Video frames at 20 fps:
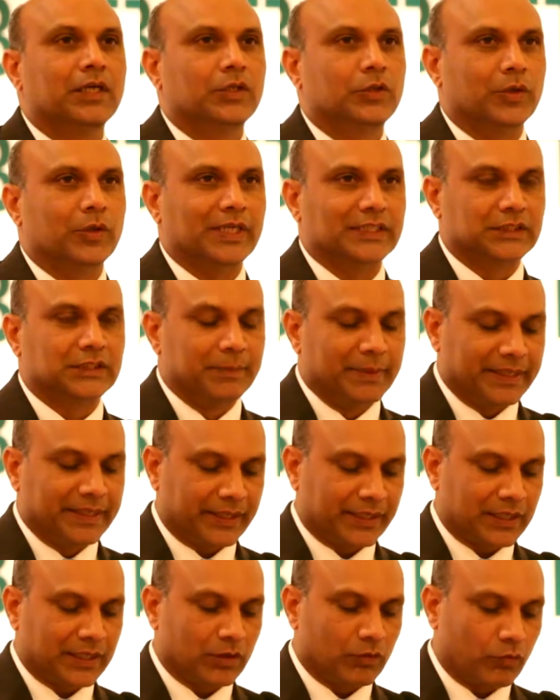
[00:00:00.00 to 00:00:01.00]
to
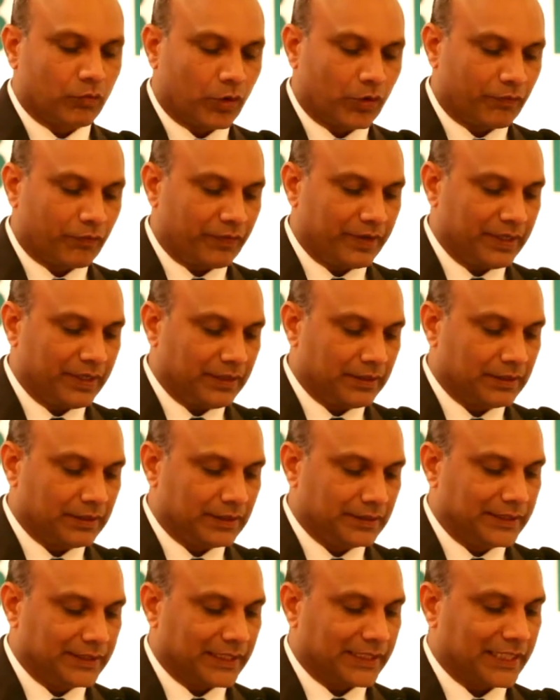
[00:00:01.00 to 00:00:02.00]
asymmetrical
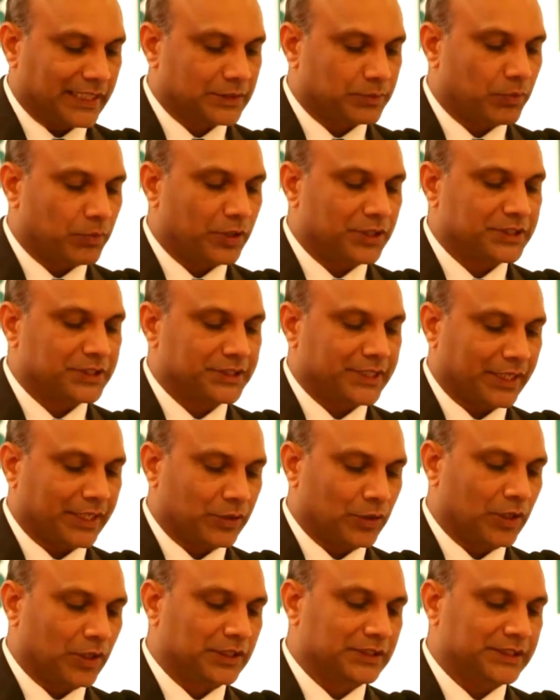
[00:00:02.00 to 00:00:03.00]
warfare that exploits
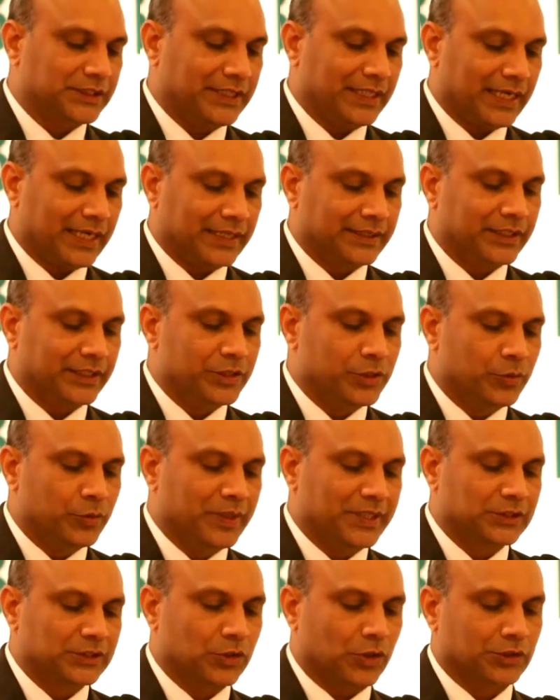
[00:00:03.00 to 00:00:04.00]
technology and the new
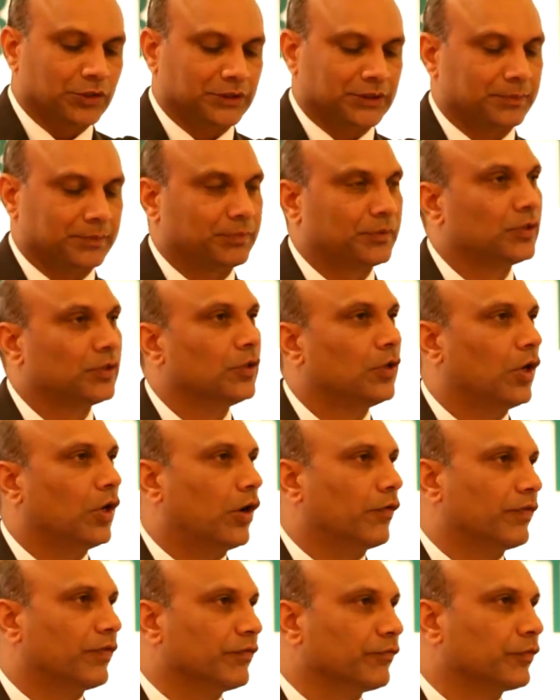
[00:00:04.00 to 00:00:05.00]
age concept
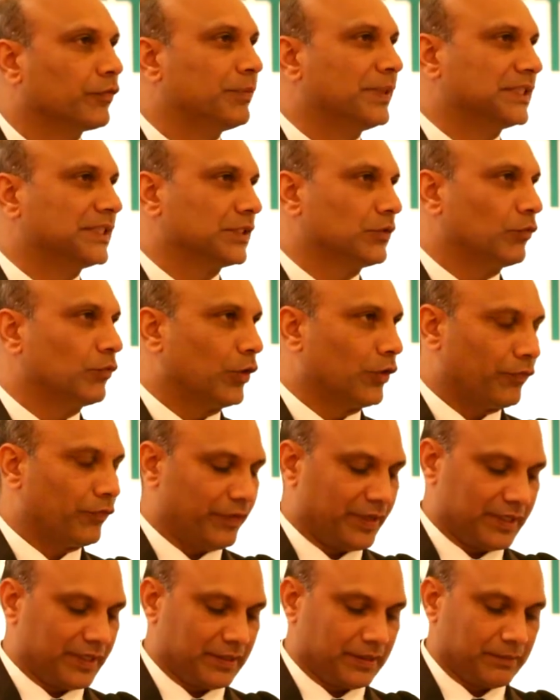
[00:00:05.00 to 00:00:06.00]
of information
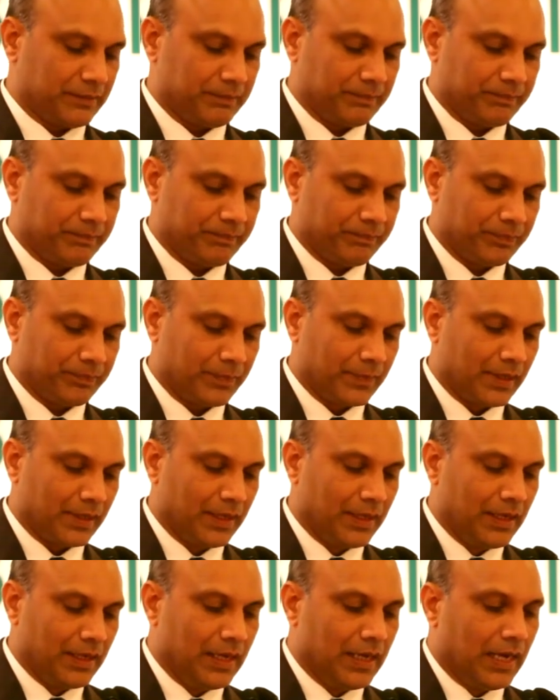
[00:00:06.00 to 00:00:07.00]
warfare
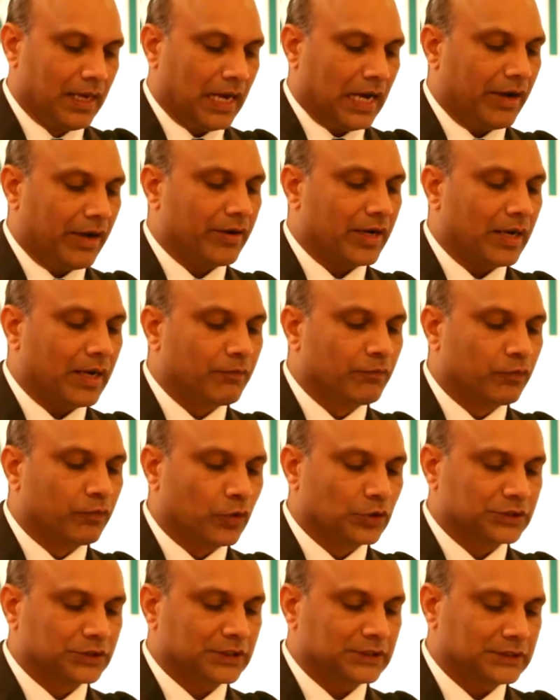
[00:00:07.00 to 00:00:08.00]
our armed
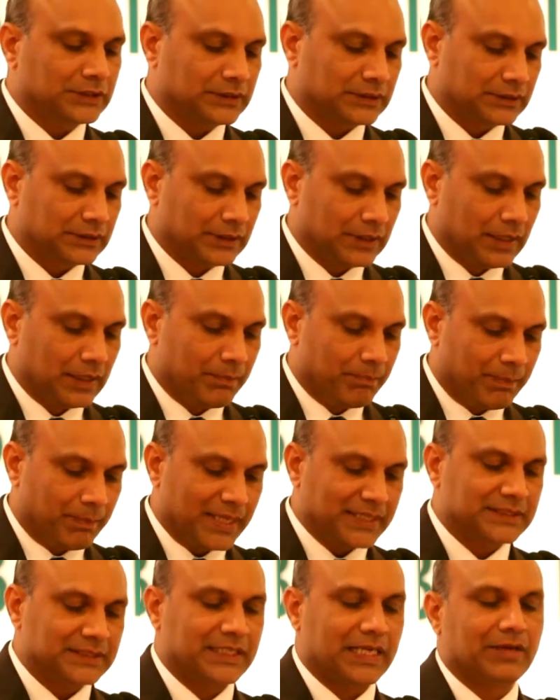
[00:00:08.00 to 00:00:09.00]
forces
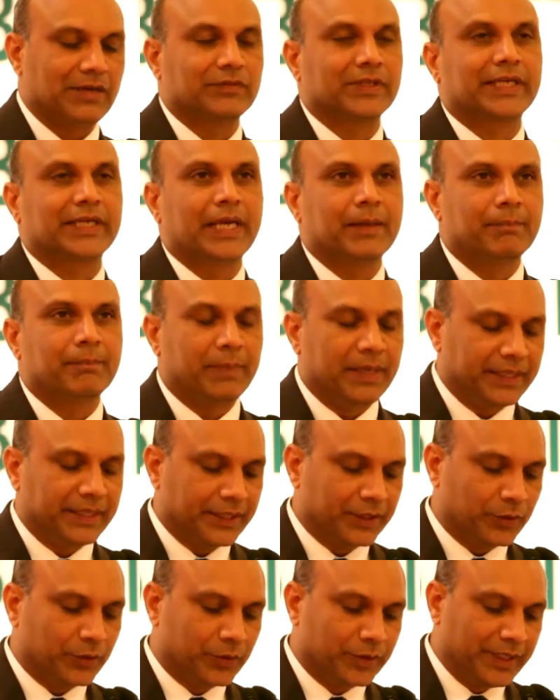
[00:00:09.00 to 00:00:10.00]
must have the
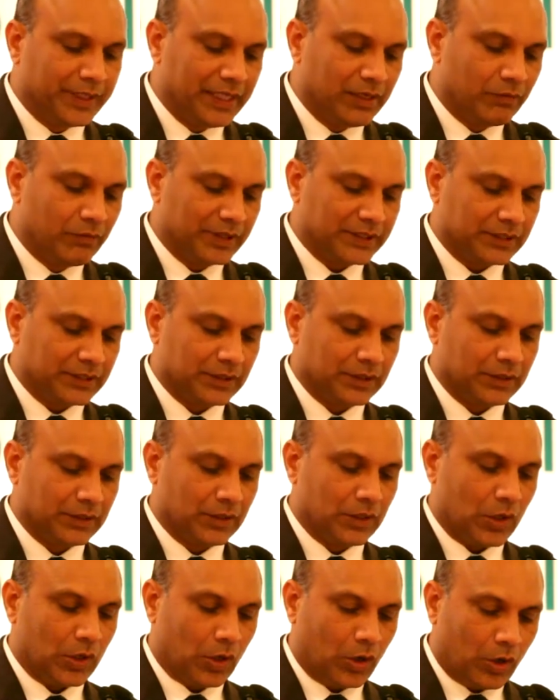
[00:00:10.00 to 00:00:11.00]
capability to deal with
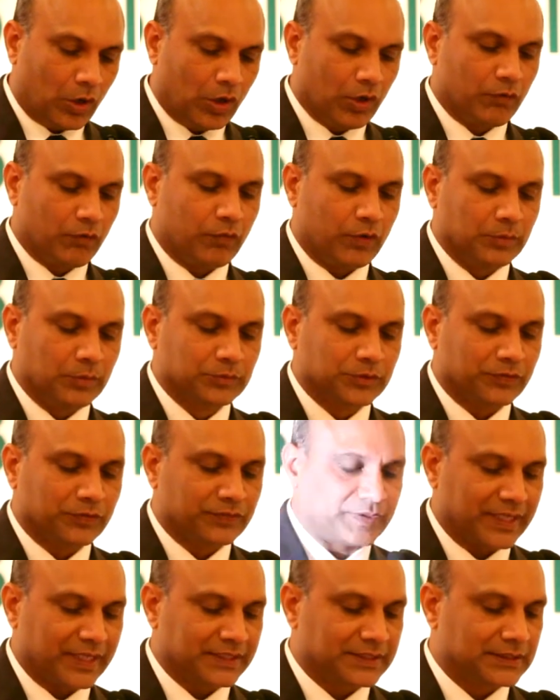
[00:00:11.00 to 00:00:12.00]
all forms
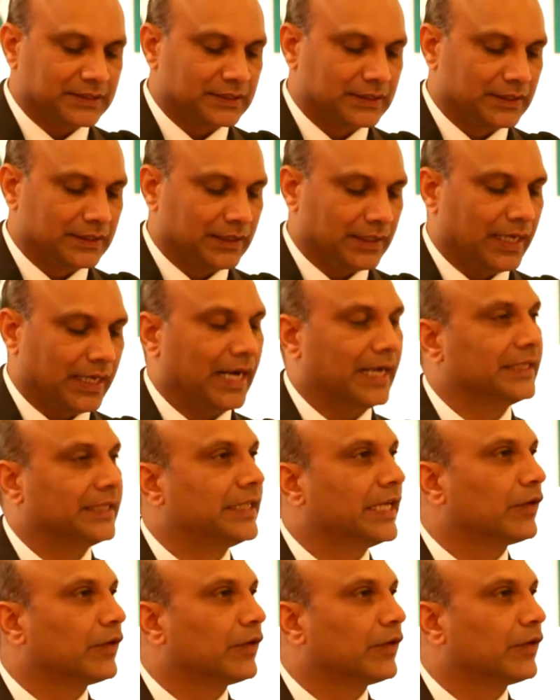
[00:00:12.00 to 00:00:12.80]
of threats and